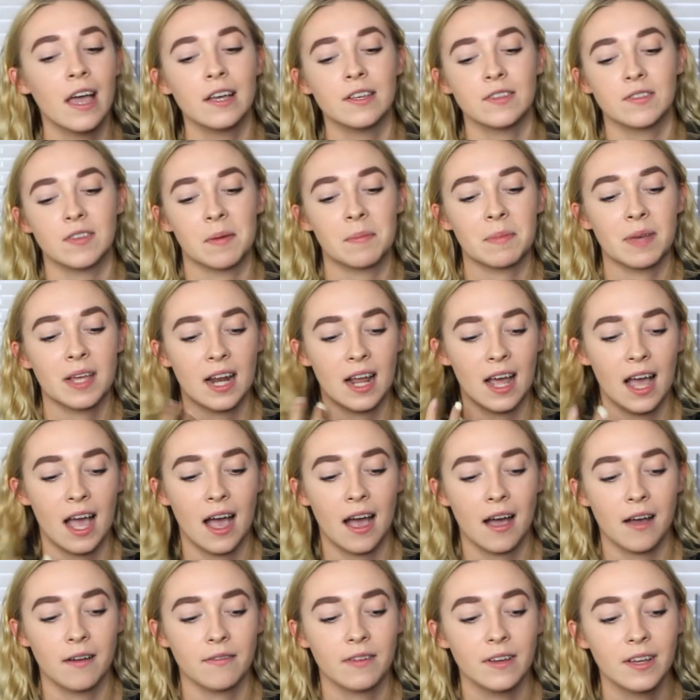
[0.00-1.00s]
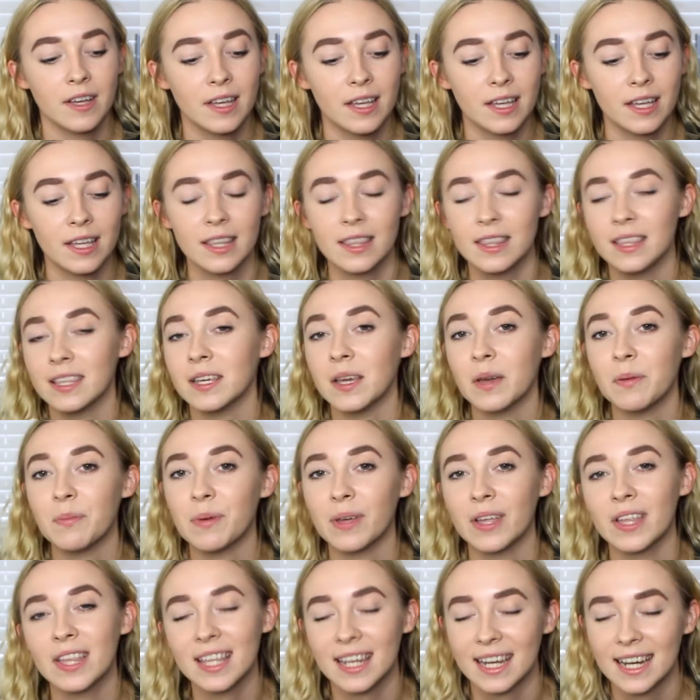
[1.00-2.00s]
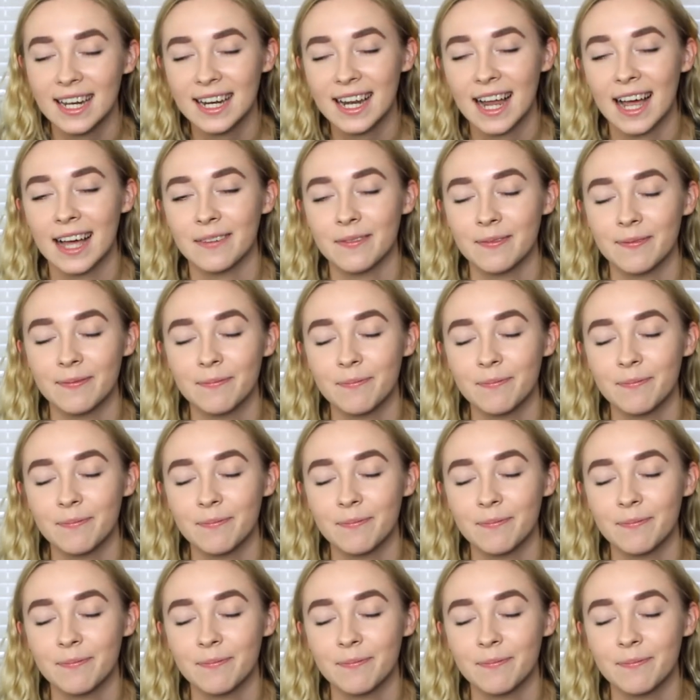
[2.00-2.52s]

So I'm going to have the ability to